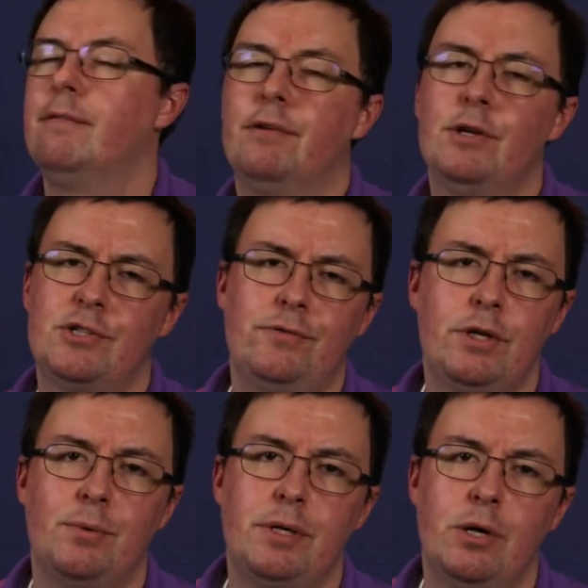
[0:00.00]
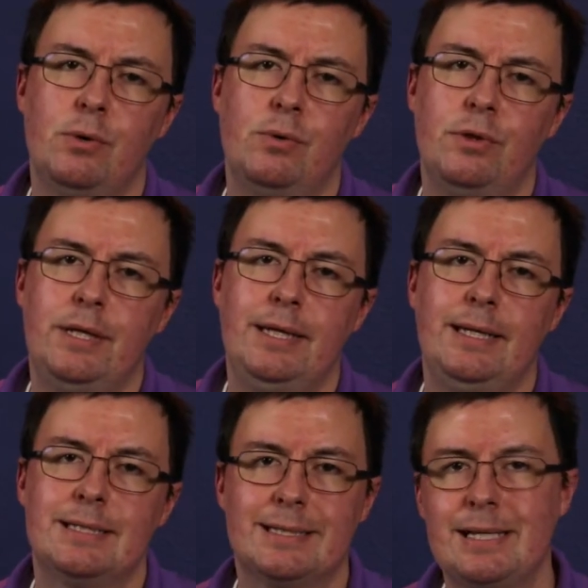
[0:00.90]
For those of you who don't know, the
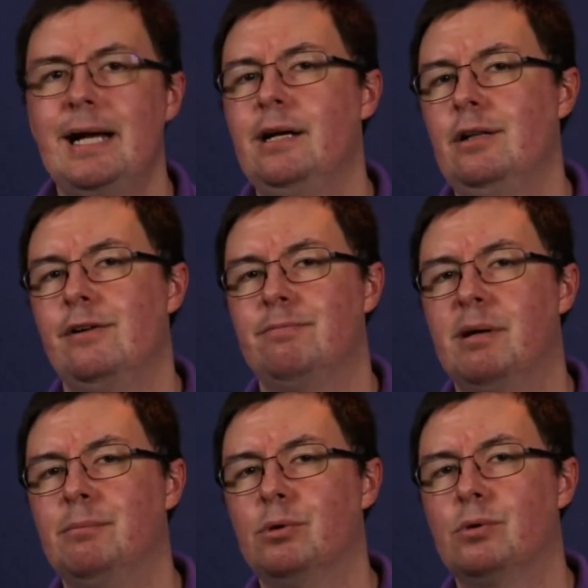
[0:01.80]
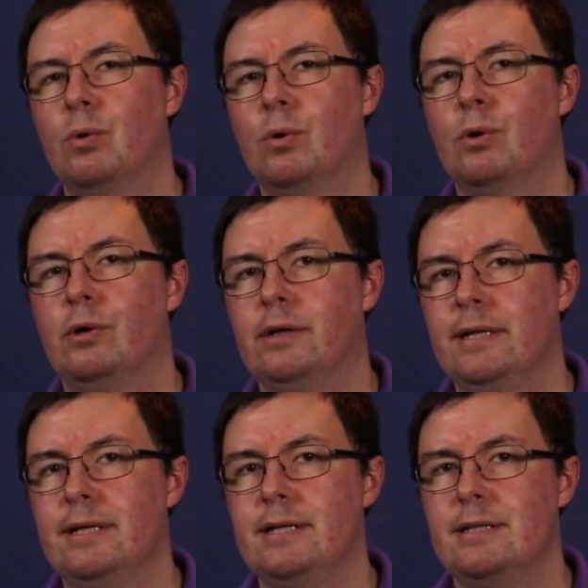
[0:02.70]
style of mumblecore
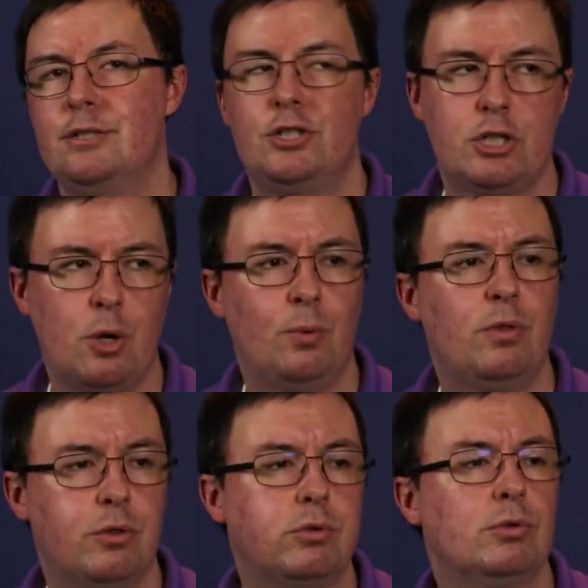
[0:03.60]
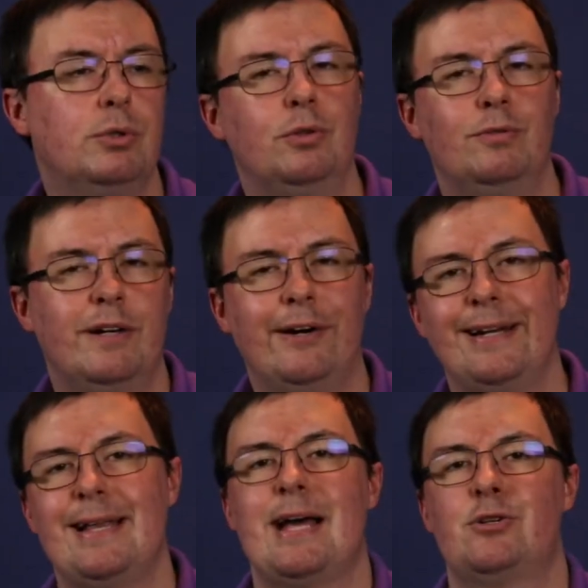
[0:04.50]
is shown through very
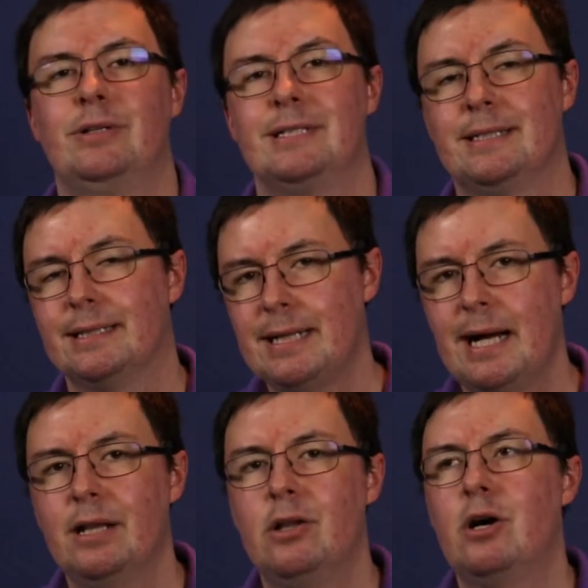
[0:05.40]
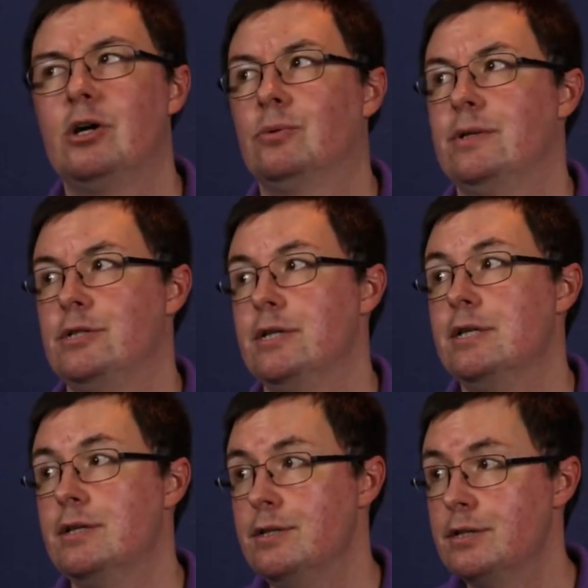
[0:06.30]
naturalistic dialogue, which
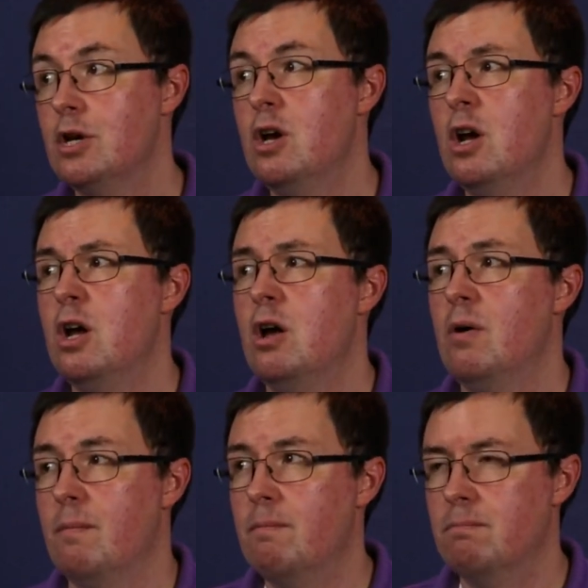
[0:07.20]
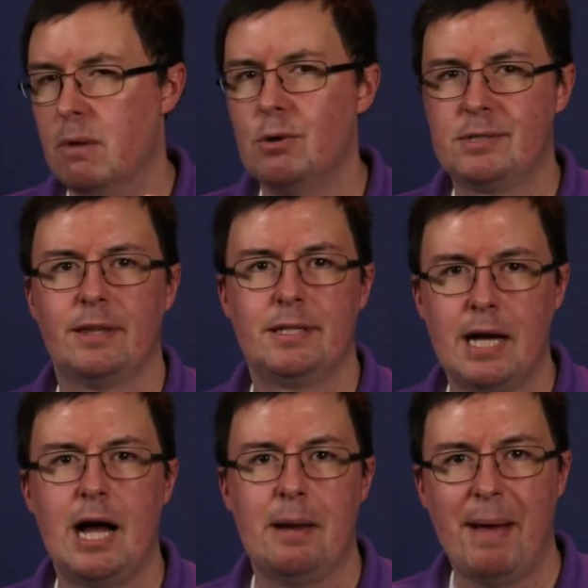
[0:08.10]
is most of the
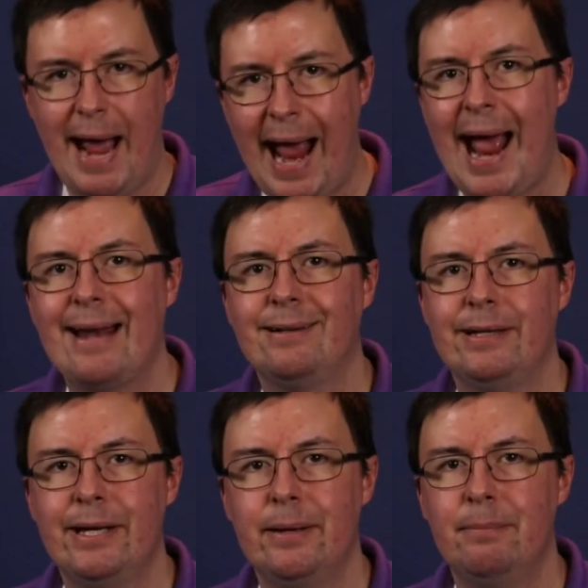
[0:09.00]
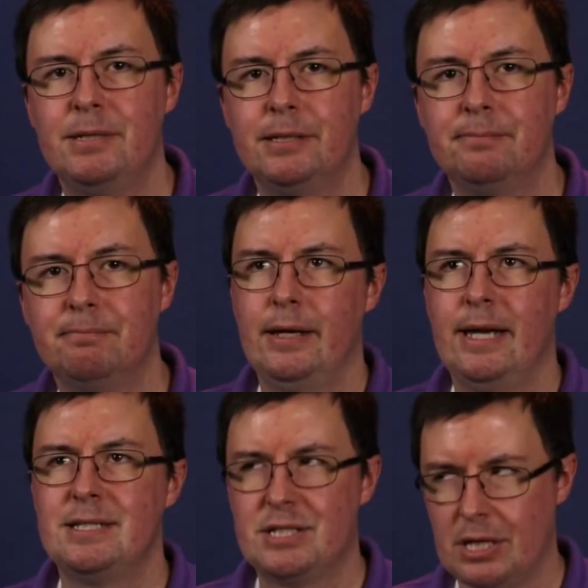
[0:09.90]
time ad-libbed.
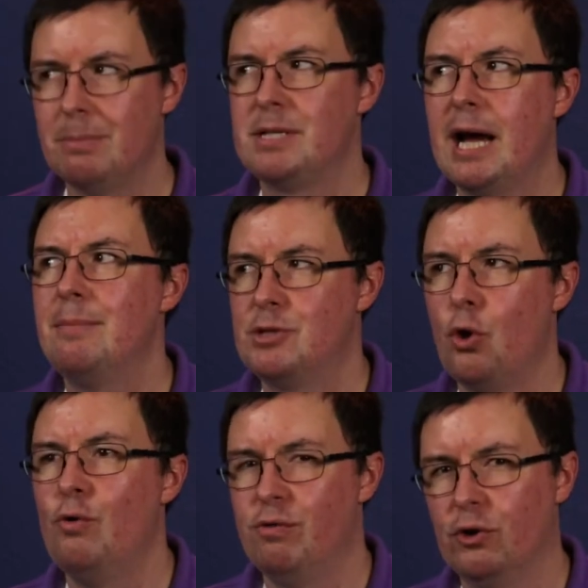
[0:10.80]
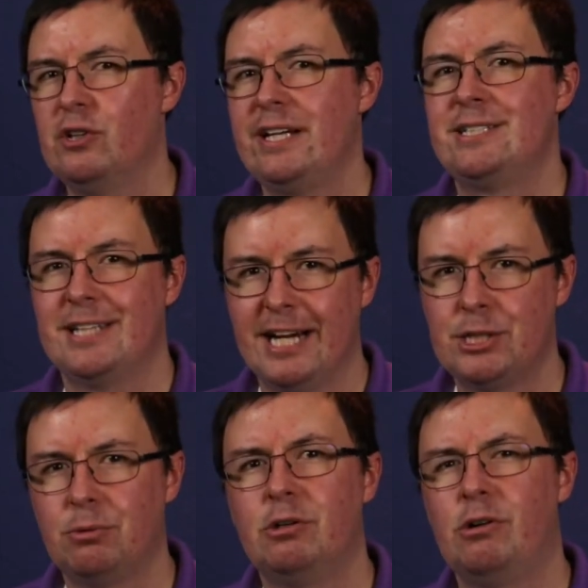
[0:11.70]
It's sometimes overtly
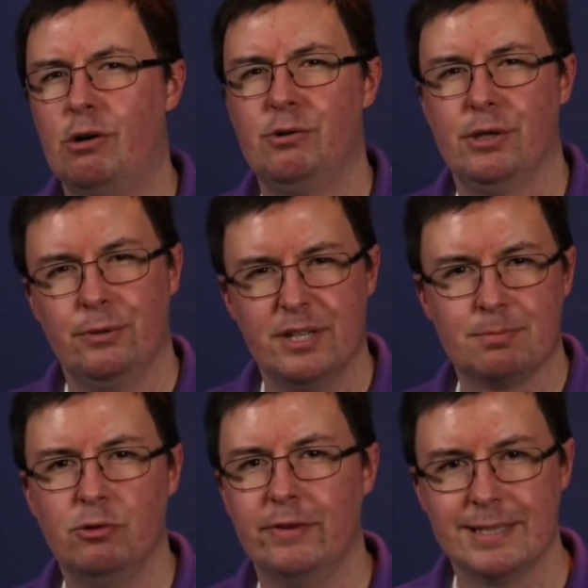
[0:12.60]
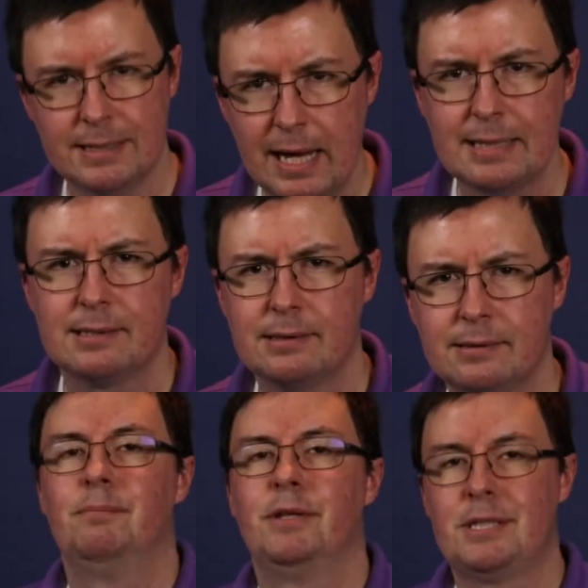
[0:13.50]
sexual, although this movie is not.
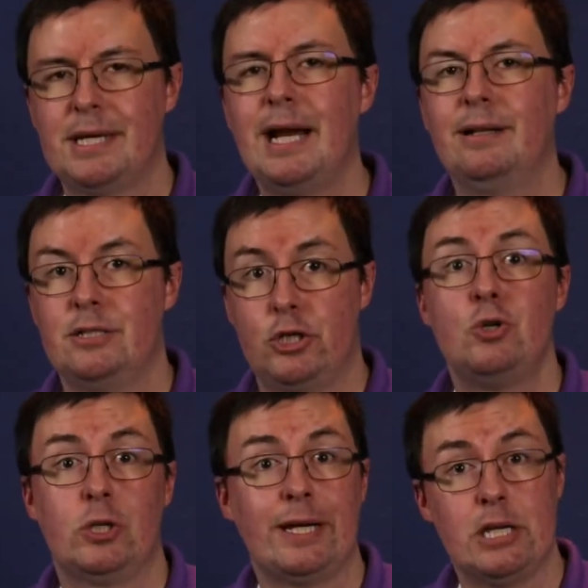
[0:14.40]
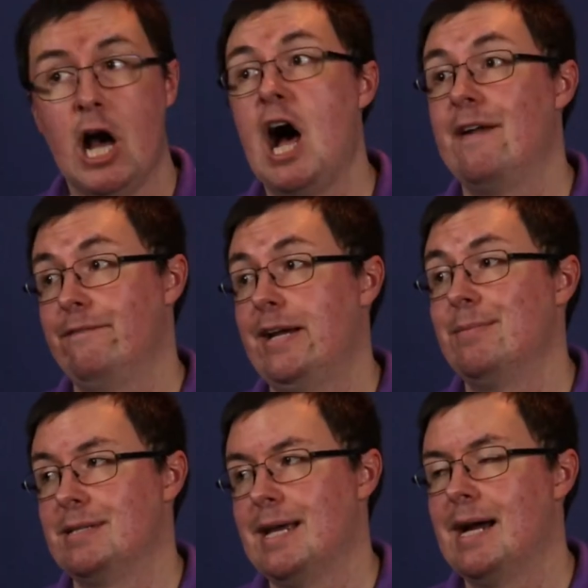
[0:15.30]
But the style is usually
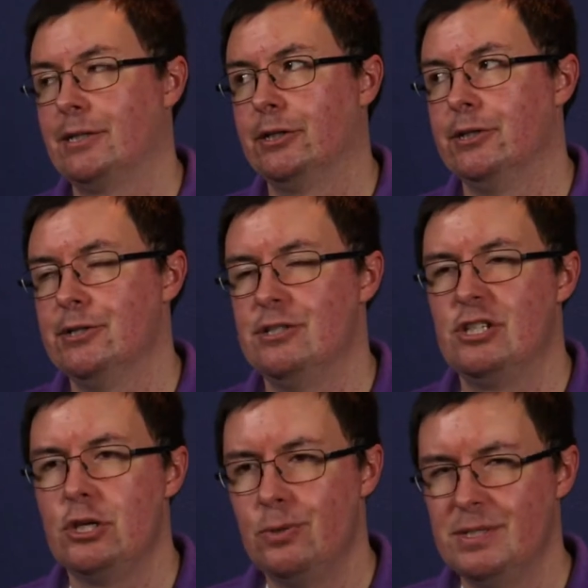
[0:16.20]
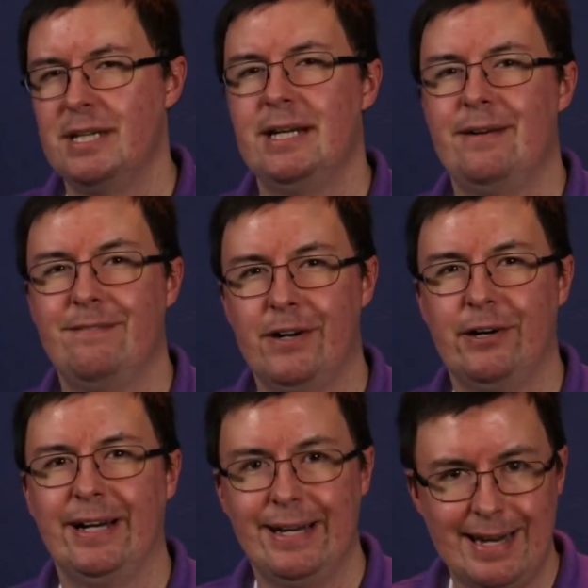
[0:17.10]
non-famous actors using
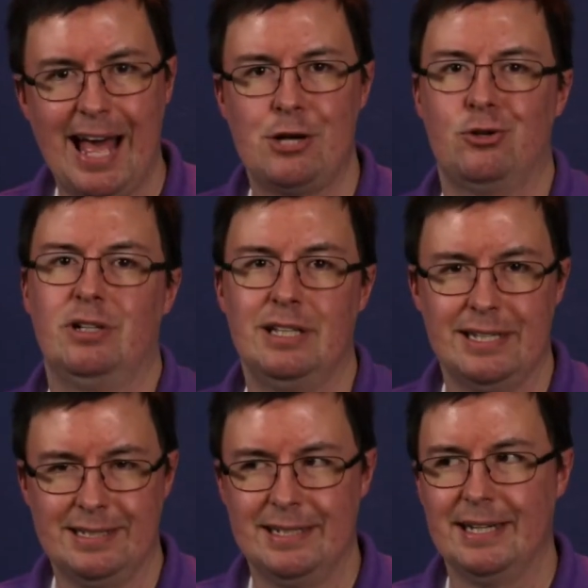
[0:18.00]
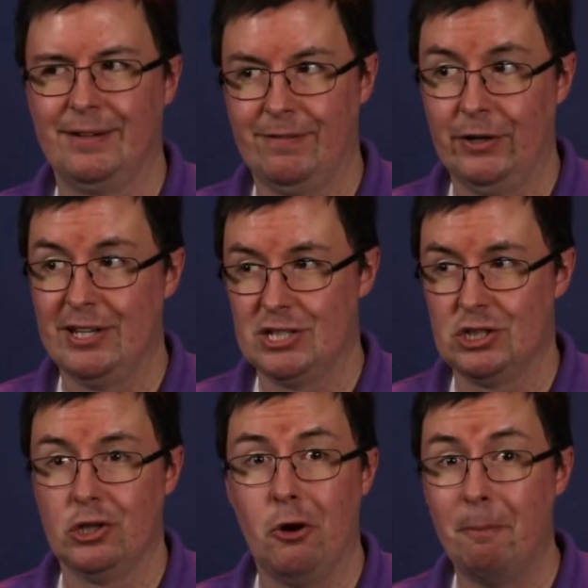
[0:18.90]
very naturalistic, very
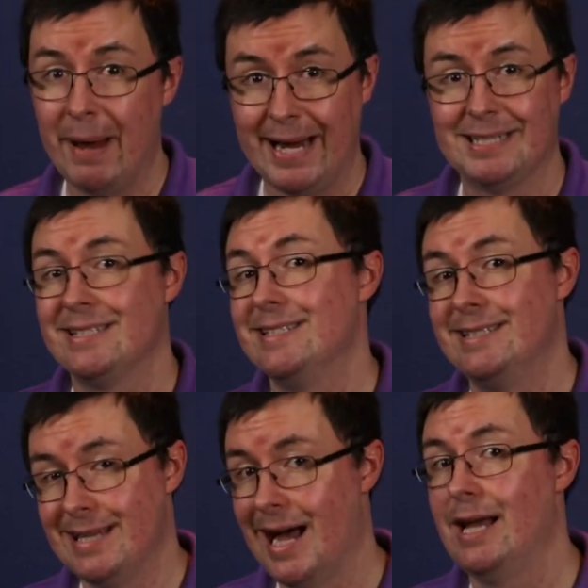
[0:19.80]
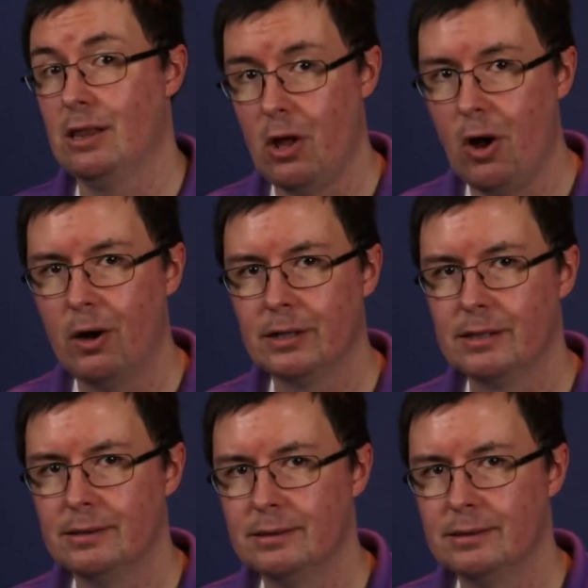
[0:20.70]
slow-paced dialogue.